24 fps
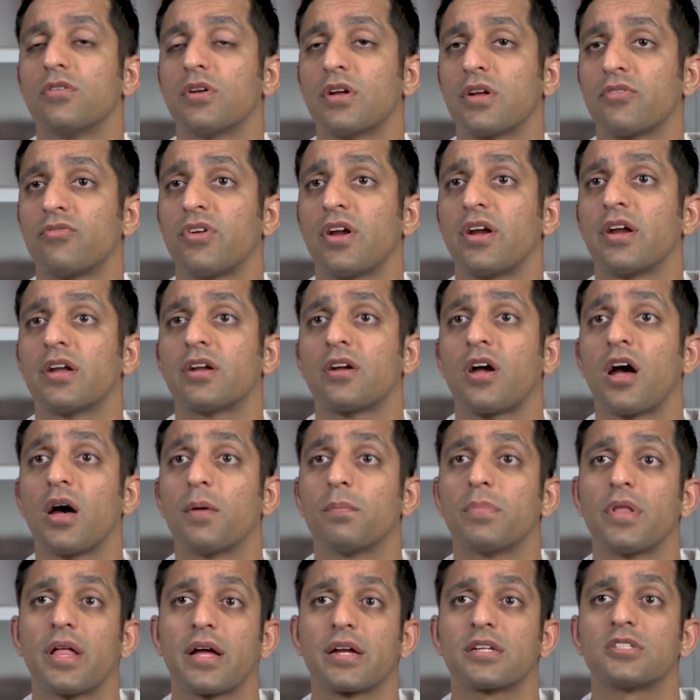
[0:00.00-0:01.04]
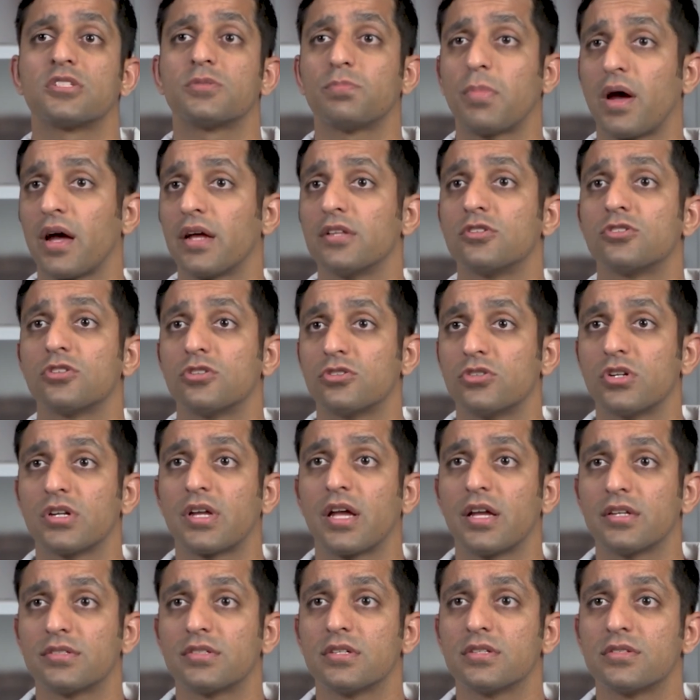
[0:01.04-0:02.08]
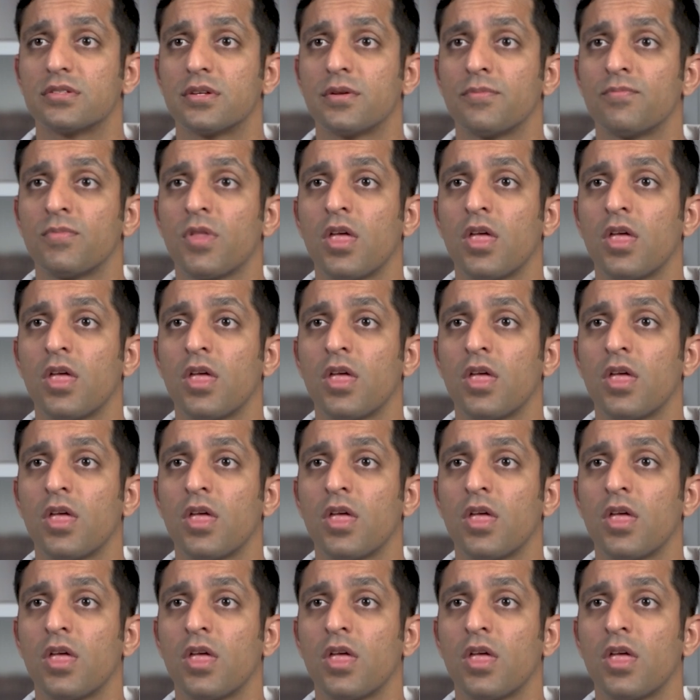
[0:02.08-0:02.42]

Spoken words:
very complex spine surgery cases.